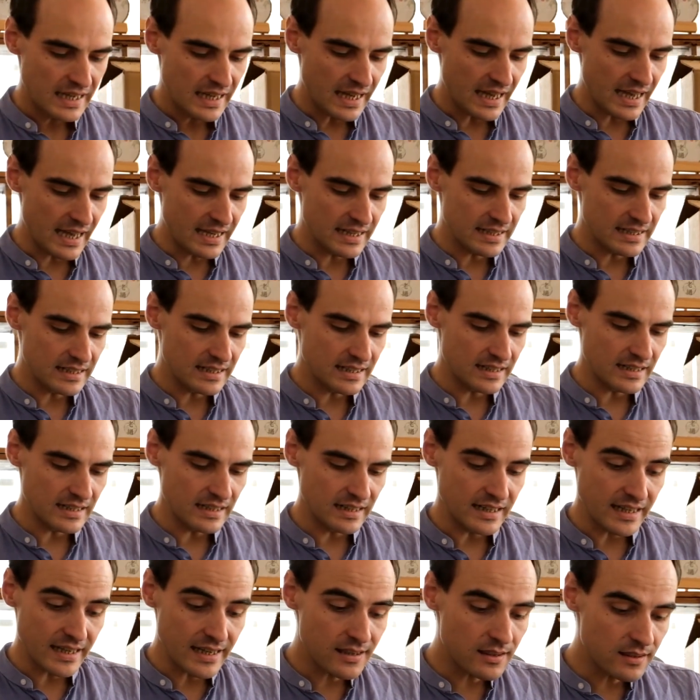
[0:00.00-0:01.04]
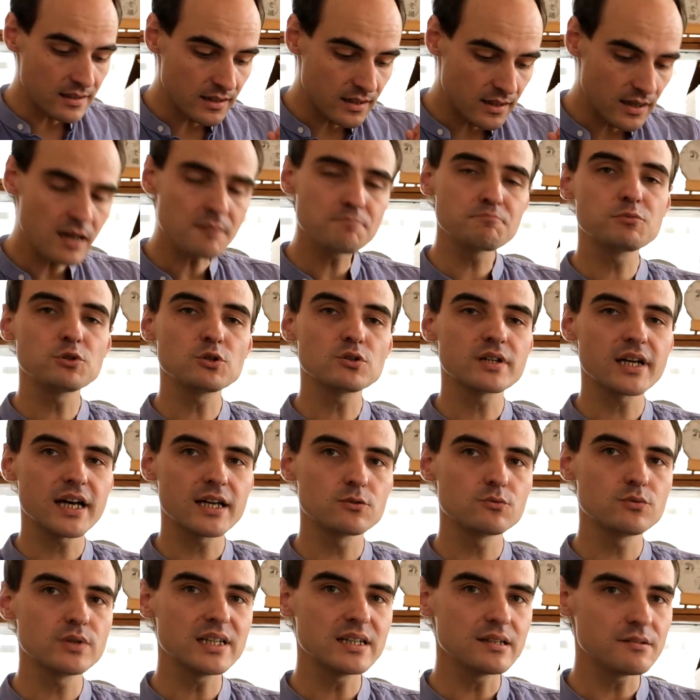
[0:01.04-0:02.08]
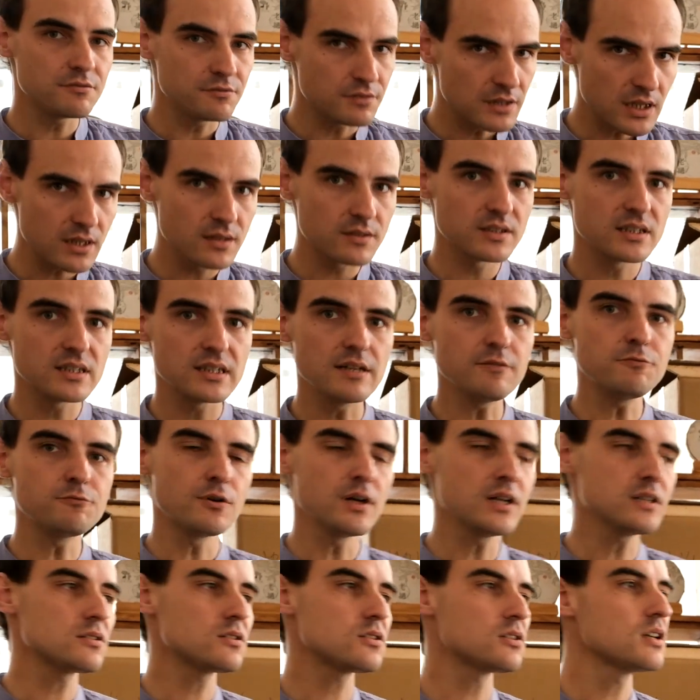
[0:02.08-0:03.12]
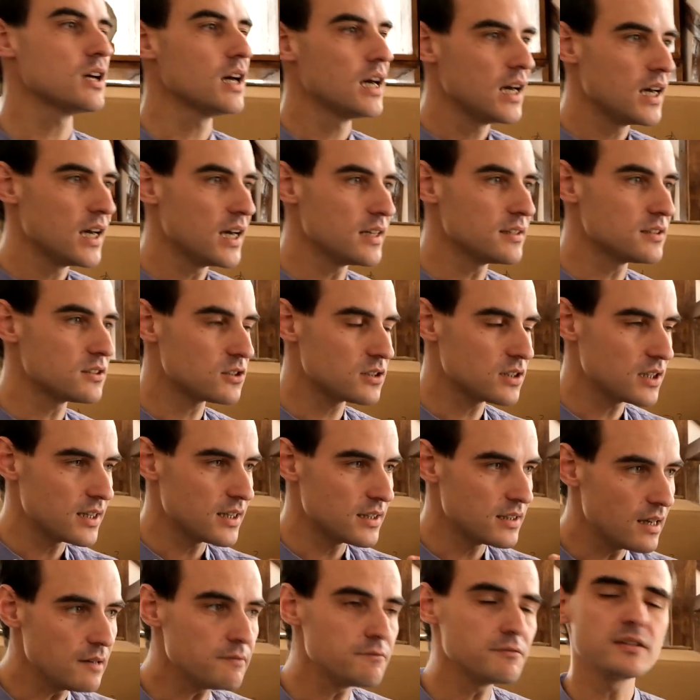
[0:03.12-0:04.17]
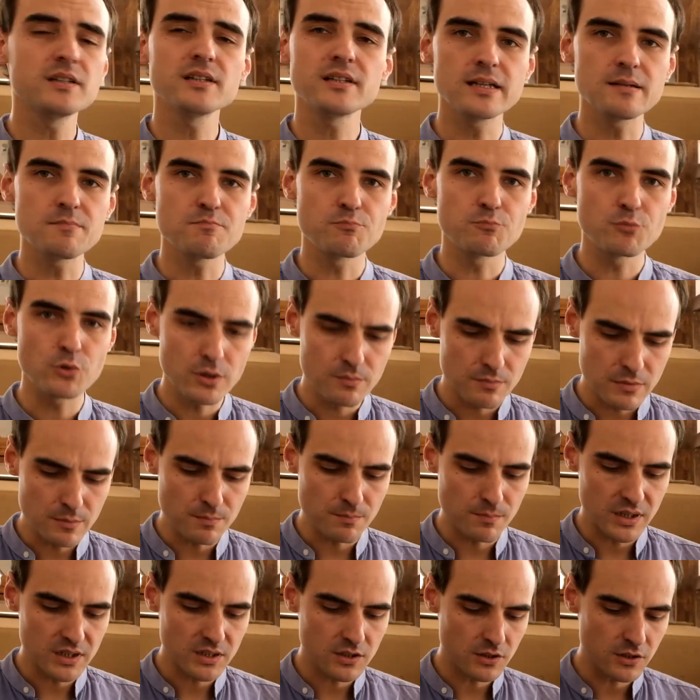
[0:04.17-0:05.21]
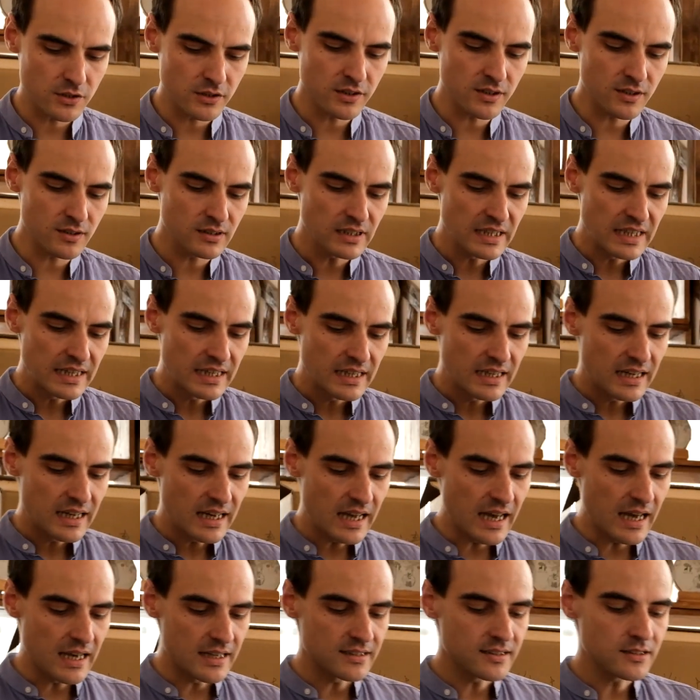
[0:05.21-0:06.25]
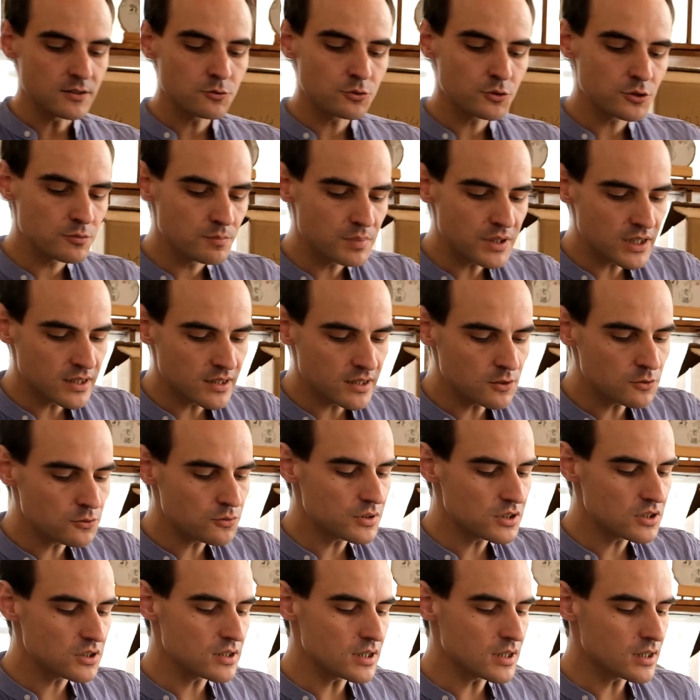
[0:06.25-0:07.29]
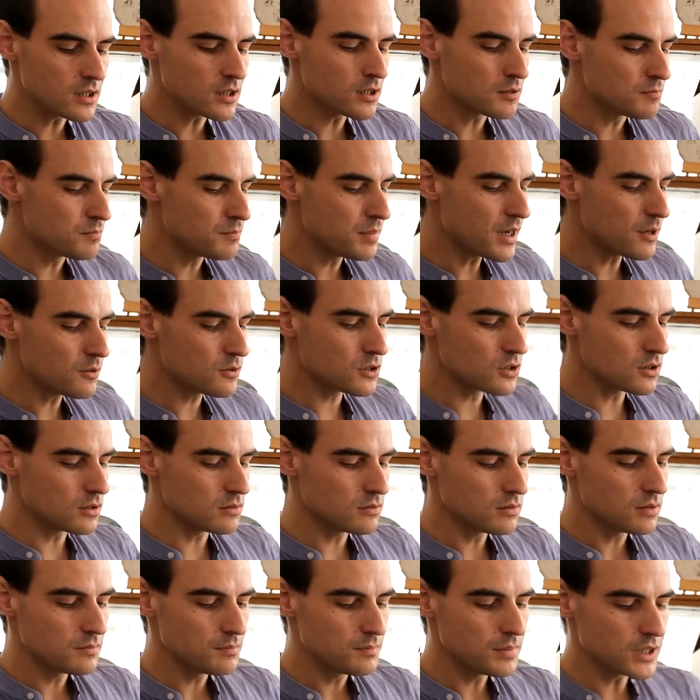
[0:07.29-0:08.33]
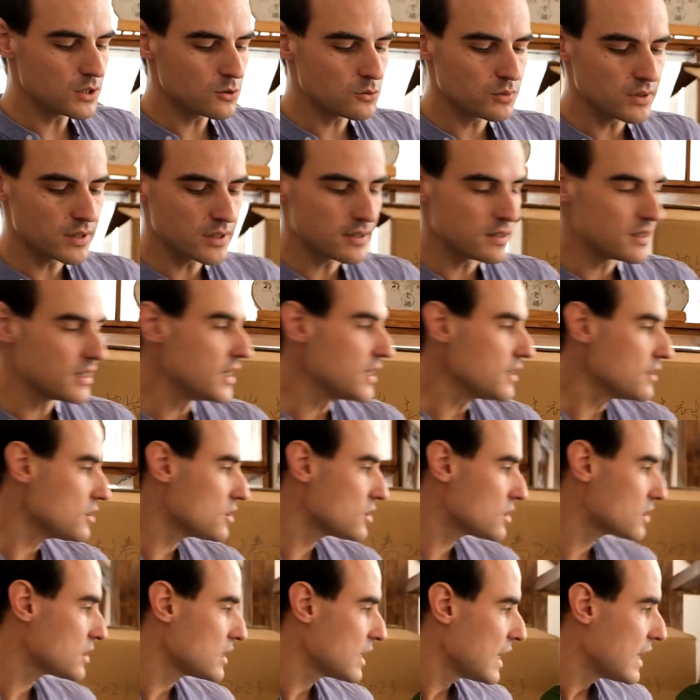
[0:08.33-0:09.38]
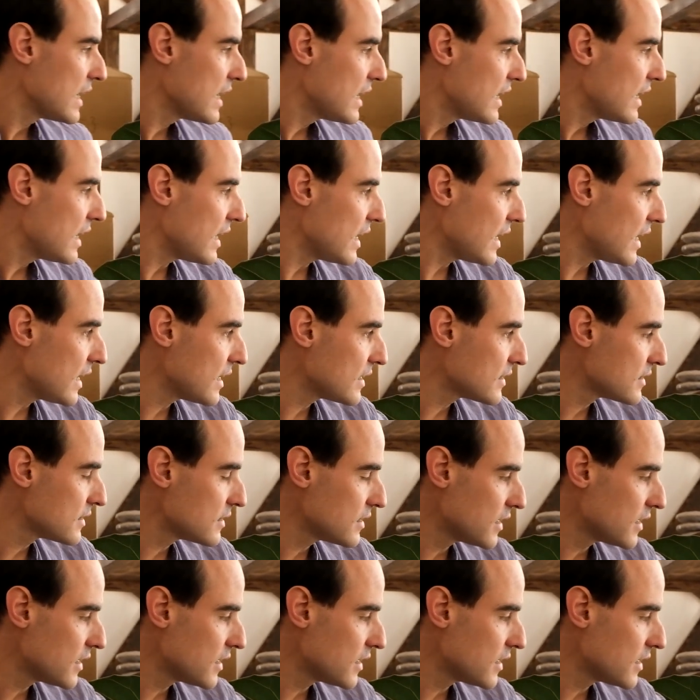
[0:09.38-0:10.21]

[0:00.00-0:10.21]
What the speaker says: And in the cup, you can really feel the difference. It's definitely premium material, and it would be an interesting comparison between this and